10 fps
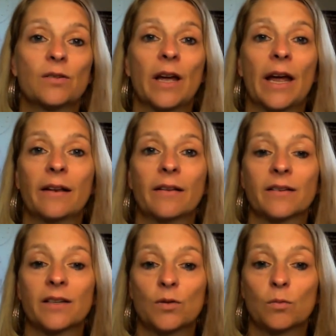and the
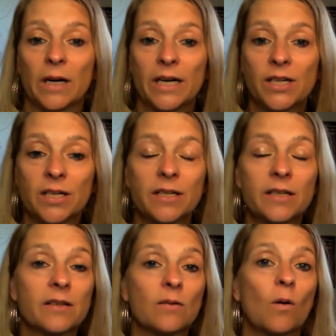
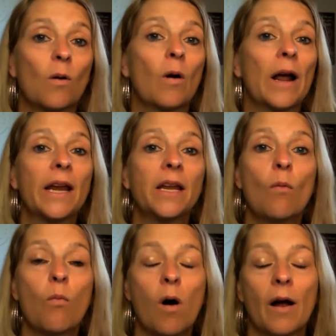situations or
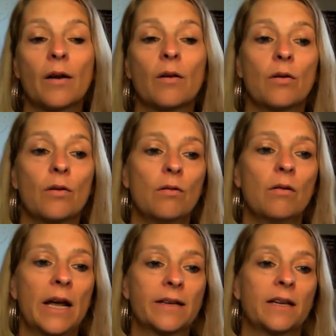anyone who
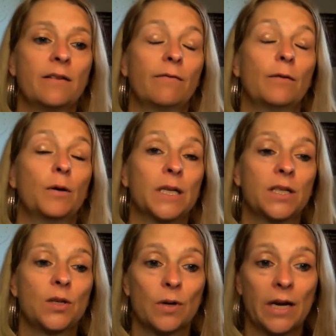has
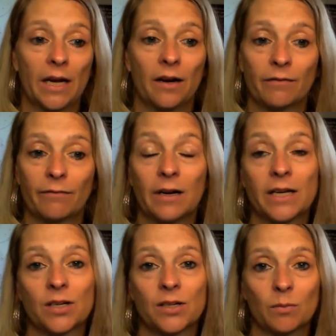influenced your negative
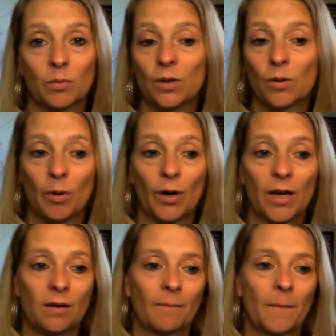relationship with your
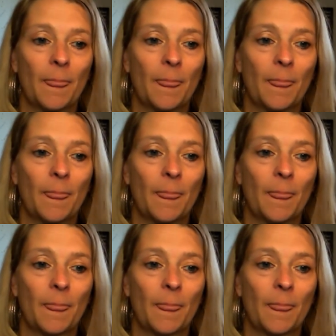body.